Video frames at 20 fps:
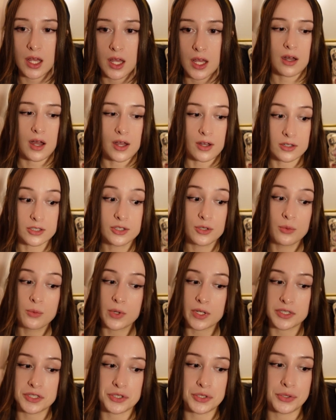I also
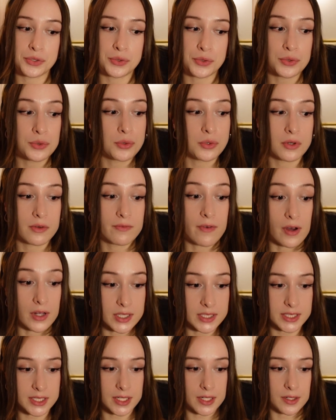want to
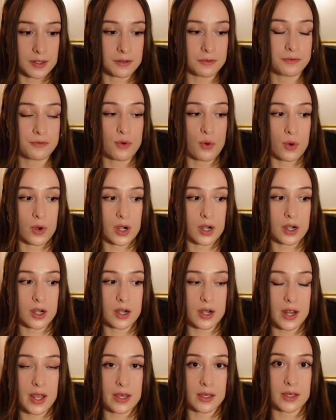volunteer
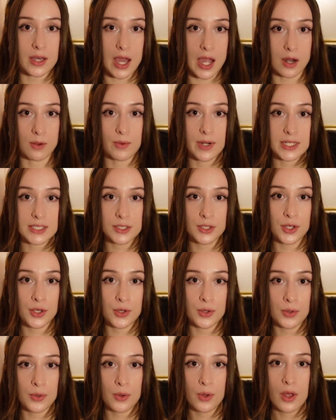for a cat
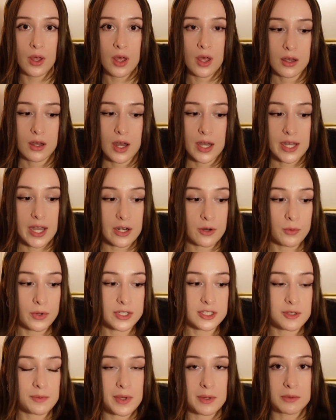rescue. I kind of
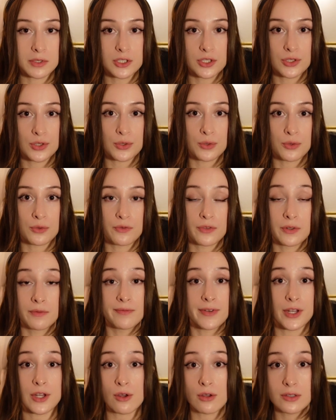wanted to be able to film
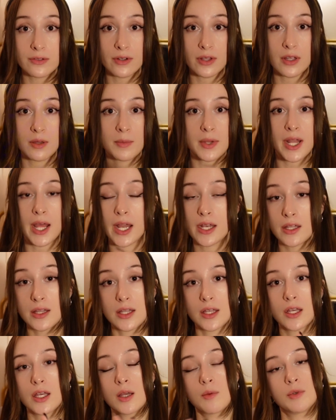videos for them and edit
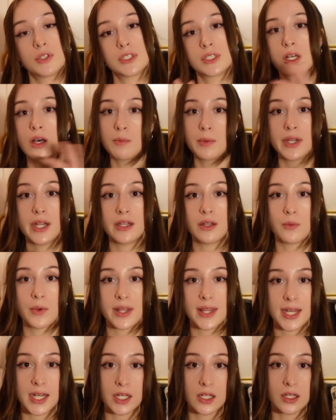them or just help in any way
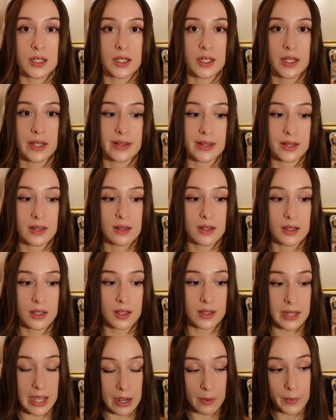that I could in
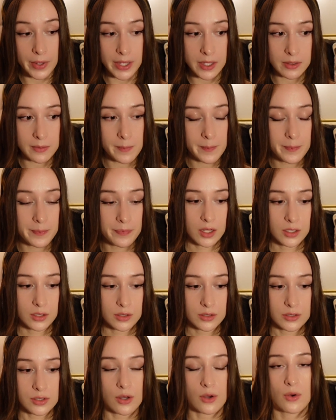that way.
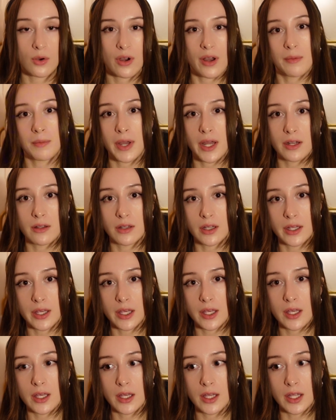So I'm kind of
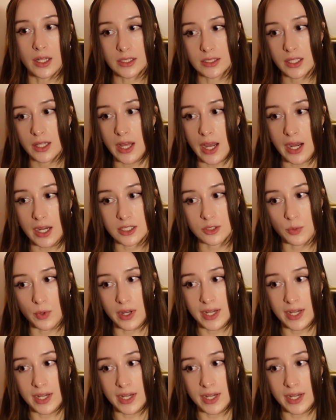looking into that as well.